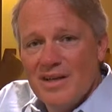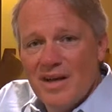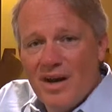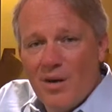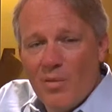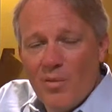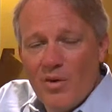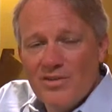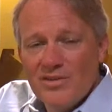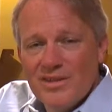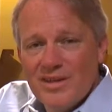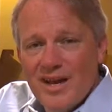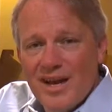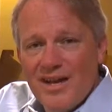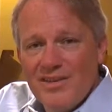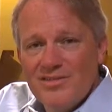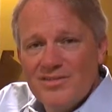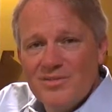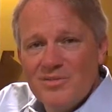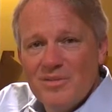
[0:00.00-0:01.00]
on Wednesday
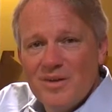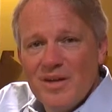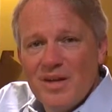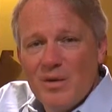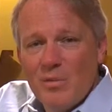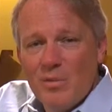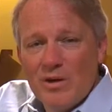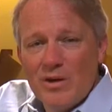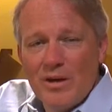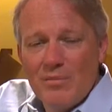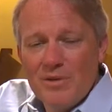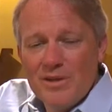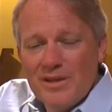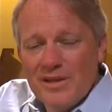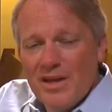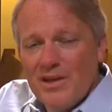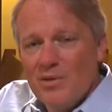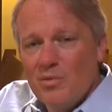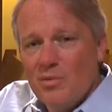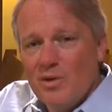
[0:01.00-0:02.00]
nights. We'll come
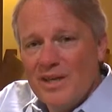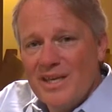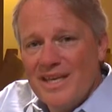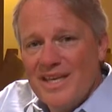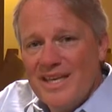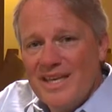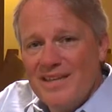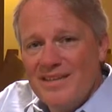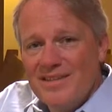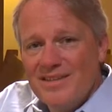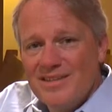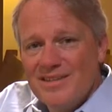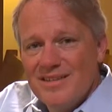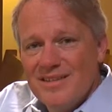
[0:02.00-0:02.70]
together, we'll eat,